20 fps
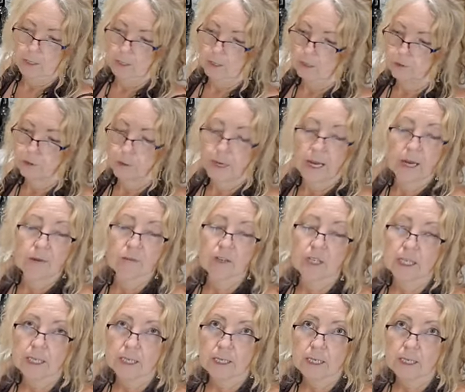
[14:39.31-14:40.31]

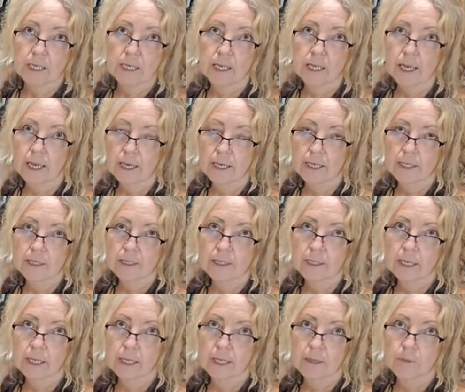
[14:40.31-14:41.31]
traveling and
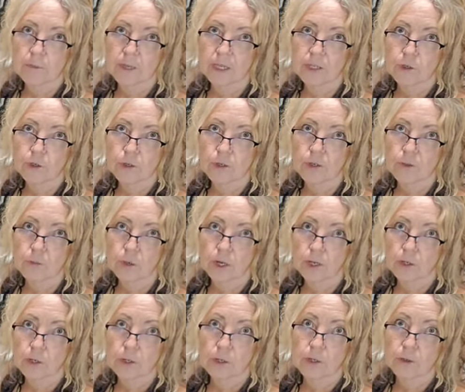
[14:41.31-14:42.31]
you need
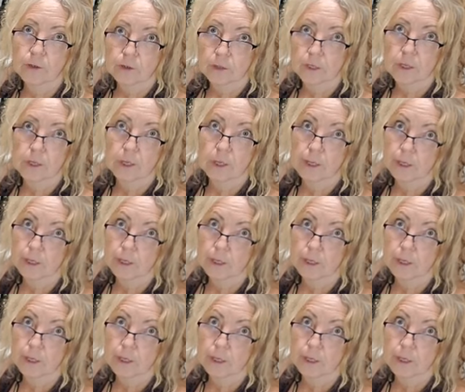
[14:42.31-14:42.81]
water and you're a little